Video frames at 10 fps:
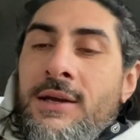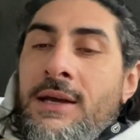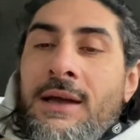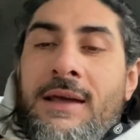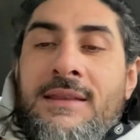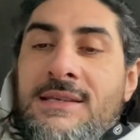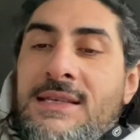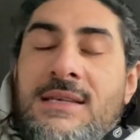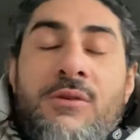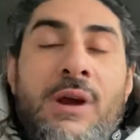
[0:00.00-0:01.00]
and this
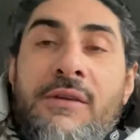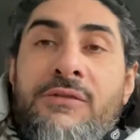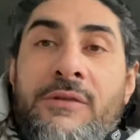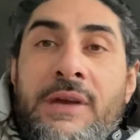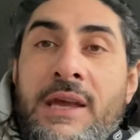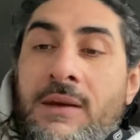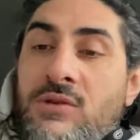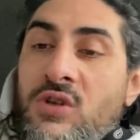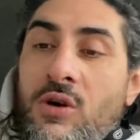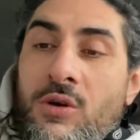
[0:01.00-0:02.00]
is a rivalry game.
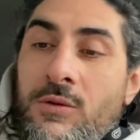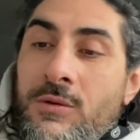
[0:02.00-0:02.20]
So,